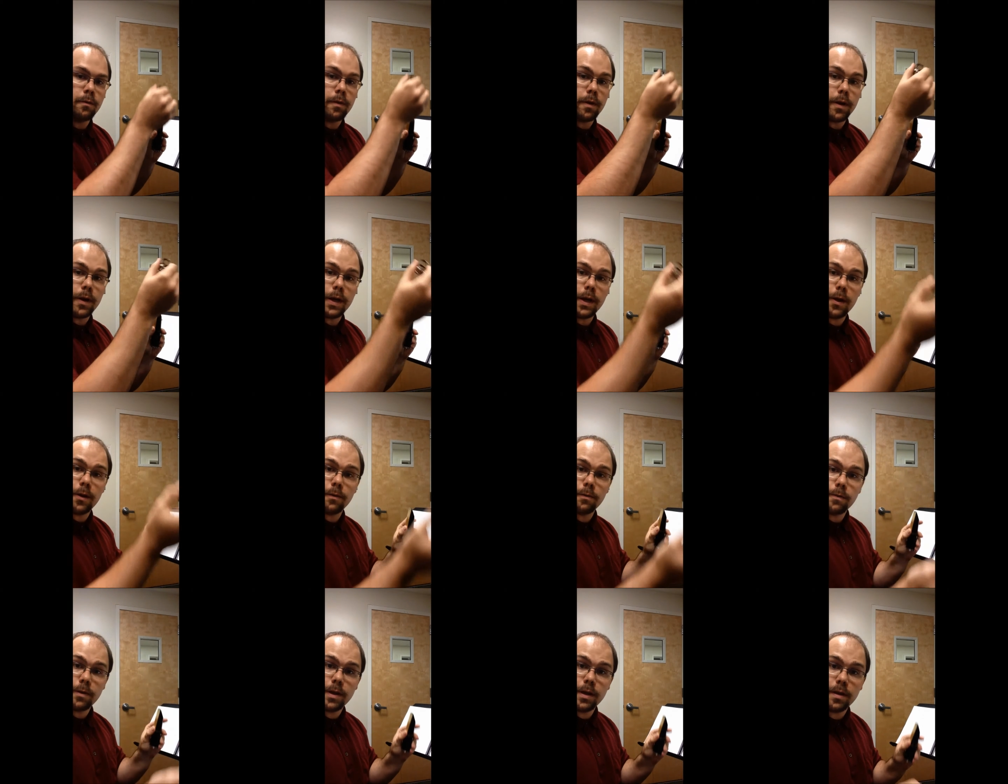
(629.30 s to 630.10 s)
very
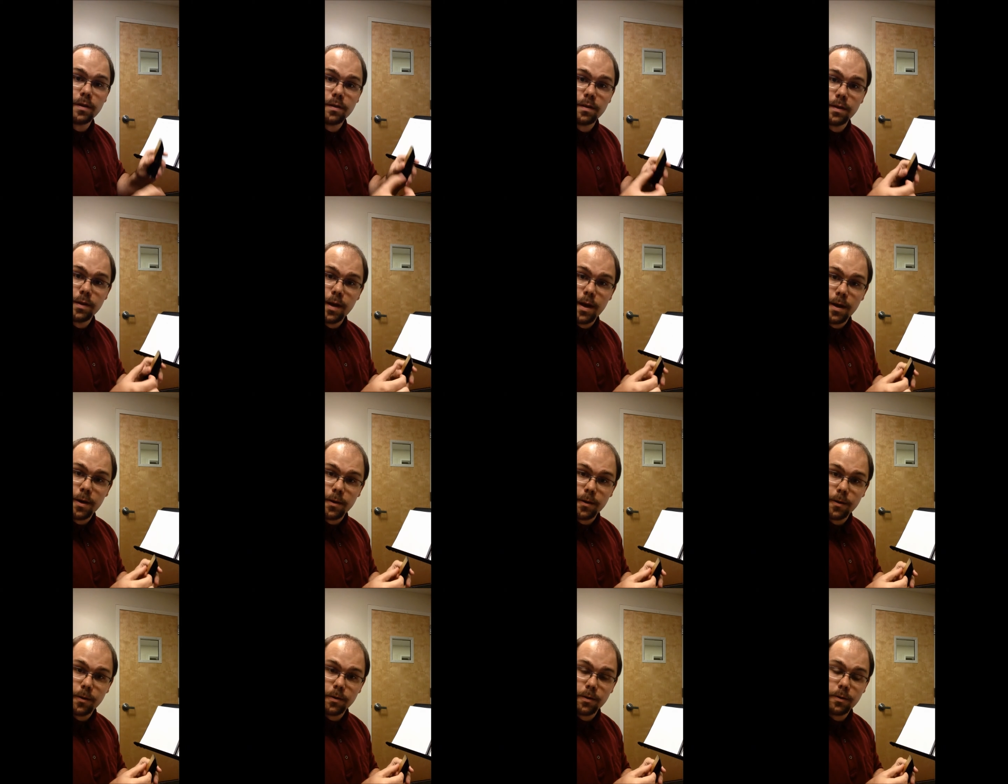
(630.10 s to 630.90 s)
carefully as to
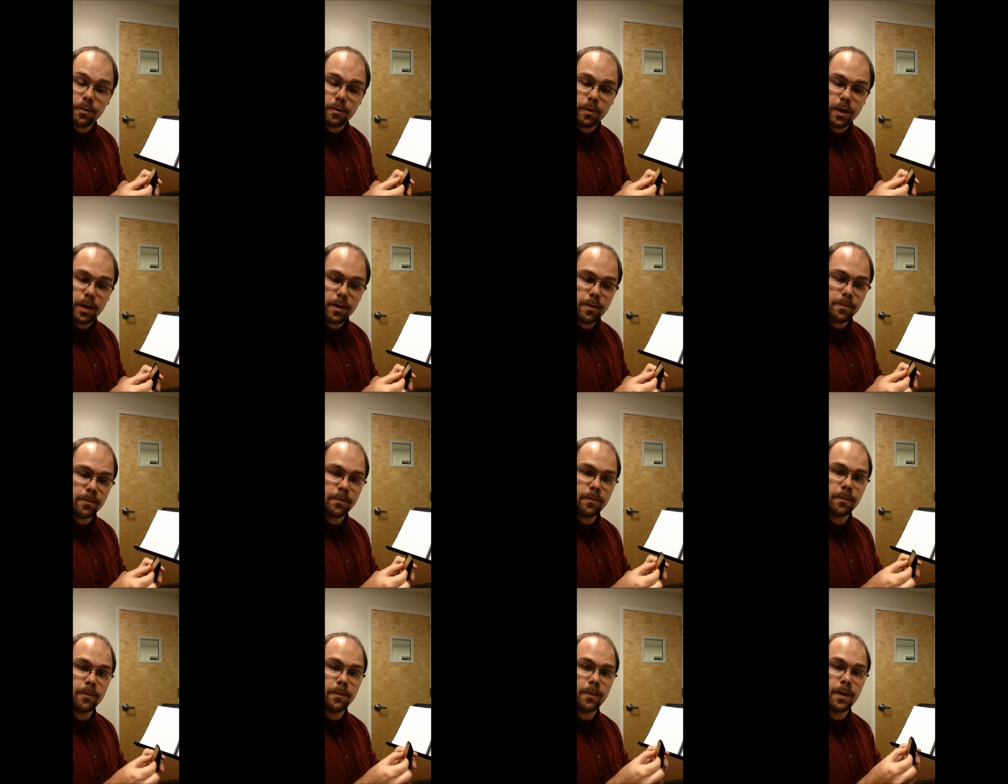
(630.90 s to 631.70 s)
not hurt the reed,
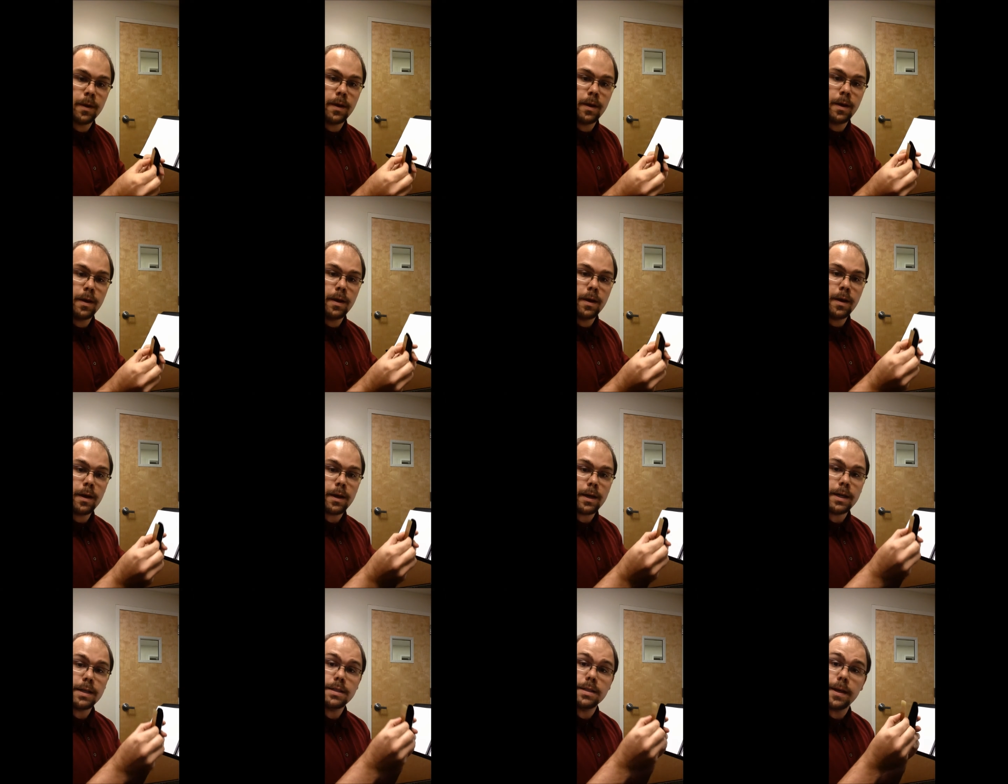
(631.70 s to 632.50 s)

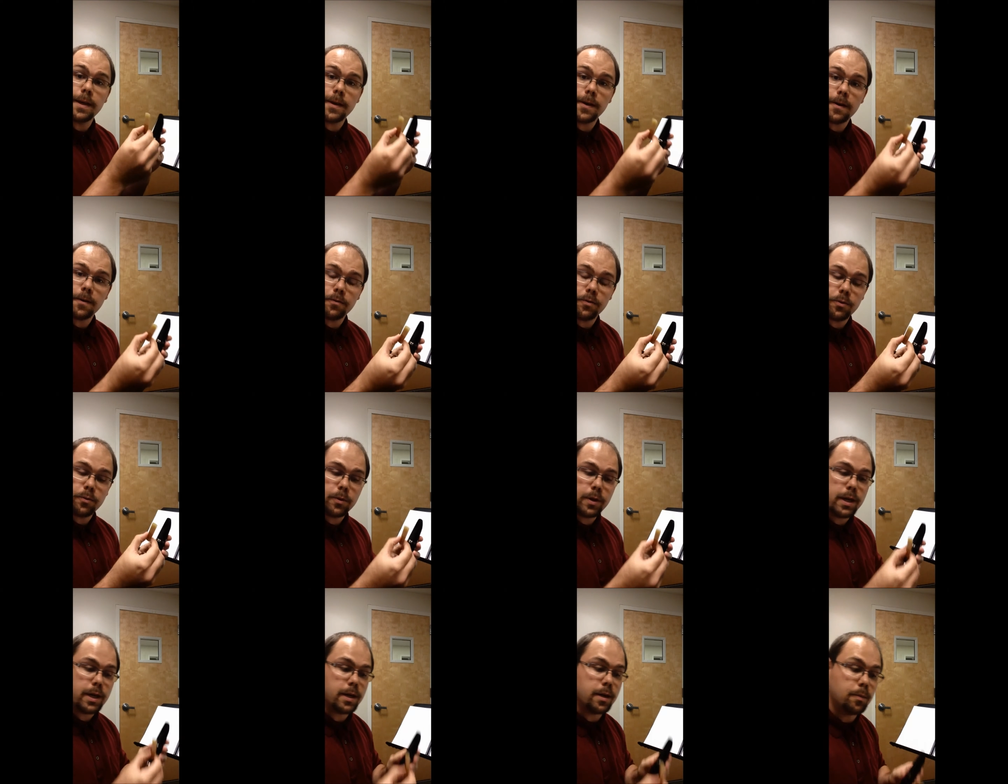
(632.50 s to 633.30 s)
and take off the
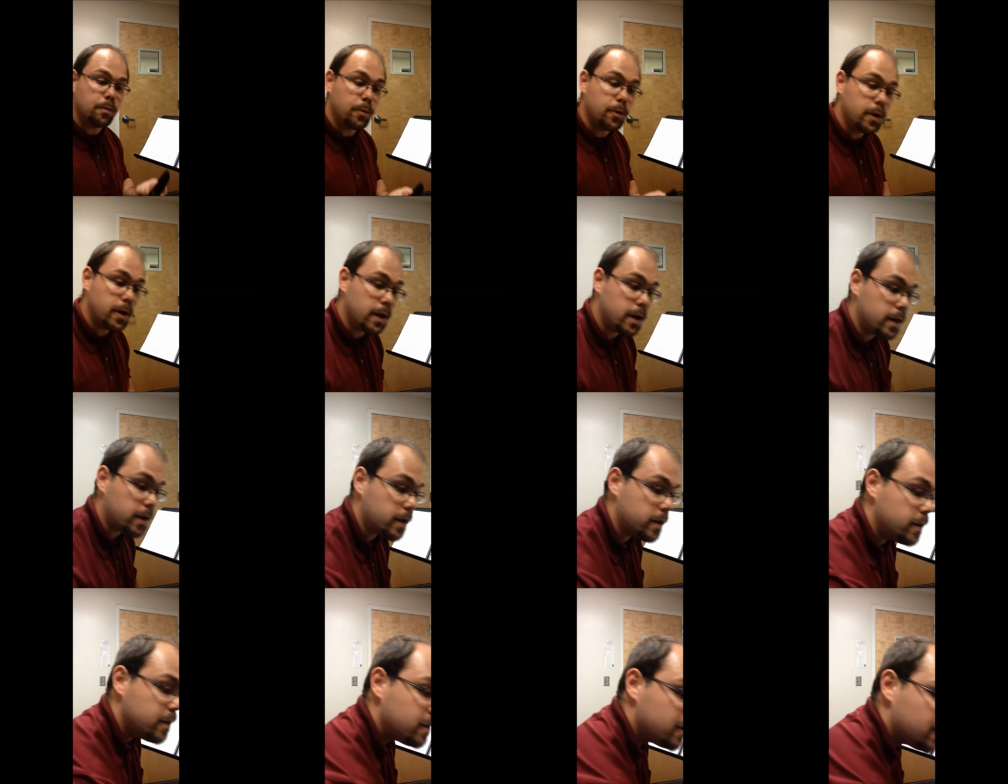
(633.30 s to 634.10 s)
reed, putting